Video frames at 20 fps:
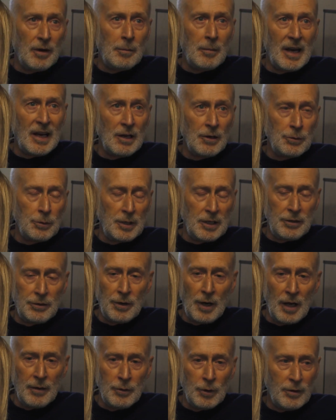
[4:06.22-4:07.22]
for miles when you
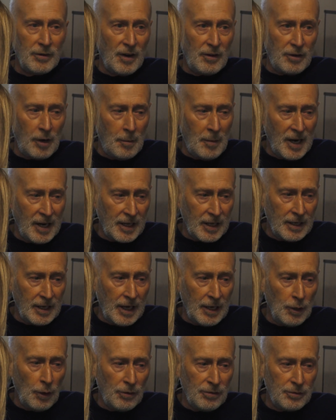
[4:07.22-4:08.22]
drive over from Alnwick, and
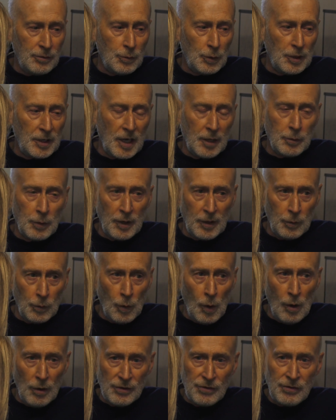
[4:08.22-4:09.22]
I often wondered what it
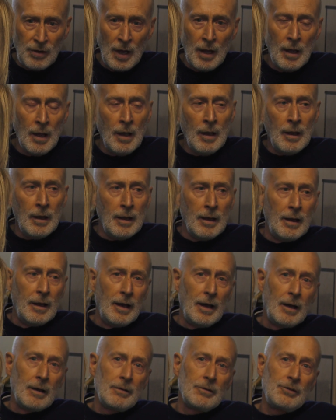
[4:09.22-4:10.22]
was,
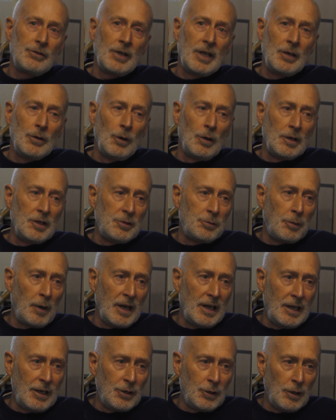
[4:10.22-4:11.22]
uh, seeing all these
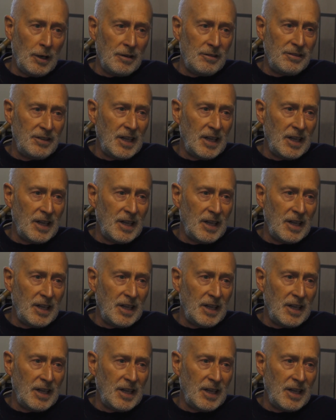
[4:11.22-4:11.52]
brightly coloured